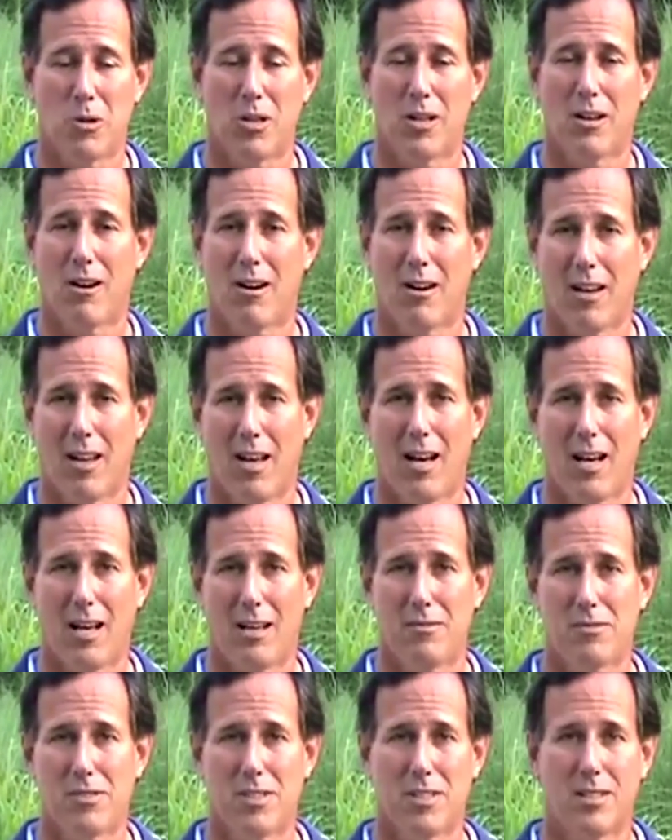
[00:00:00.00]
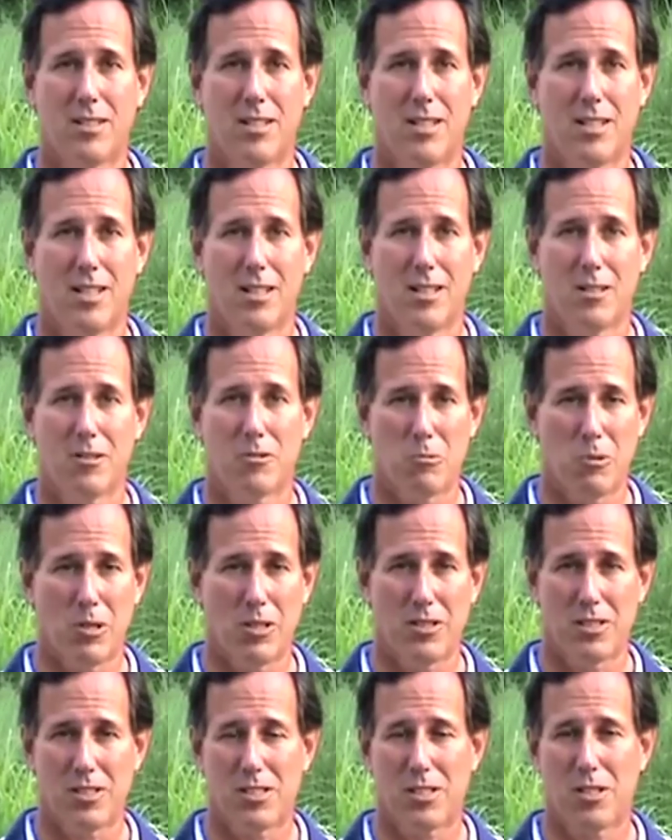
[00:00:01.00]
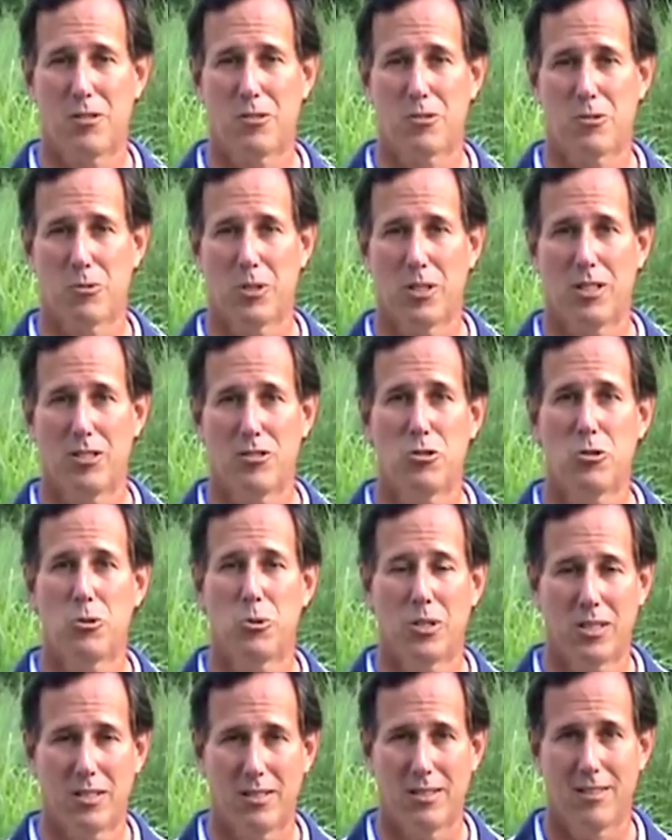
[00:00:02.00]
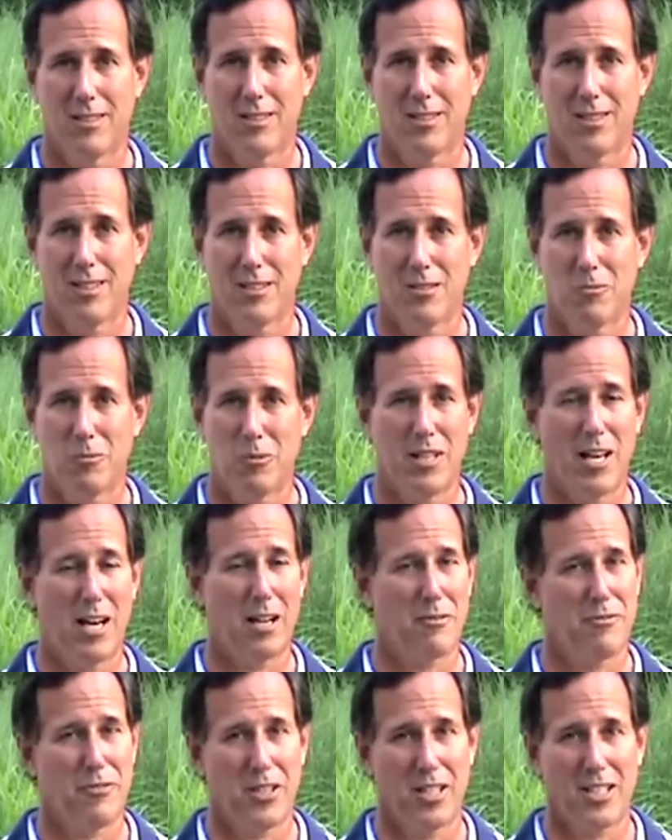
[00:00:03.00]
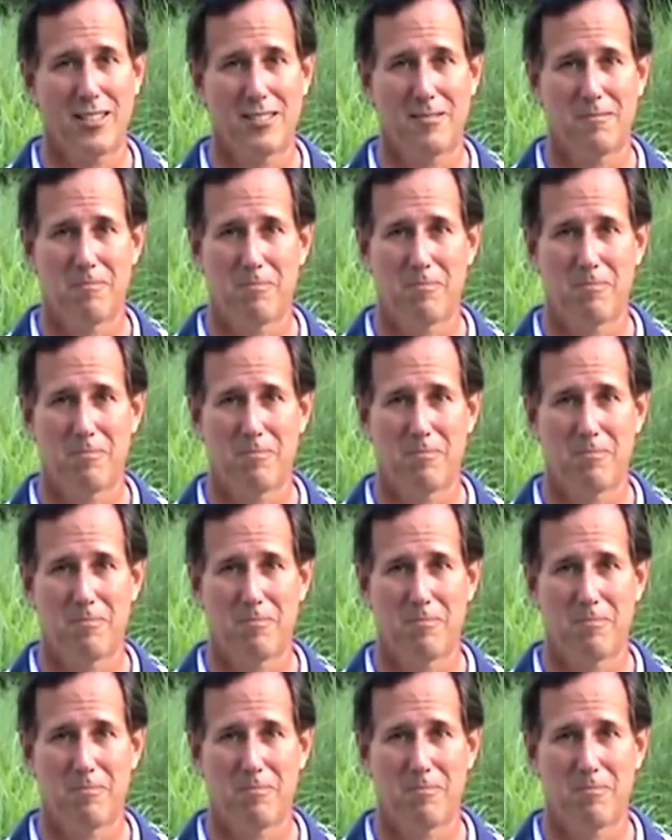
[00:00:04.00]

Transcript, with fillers: run our lives and run this country do it without a fight.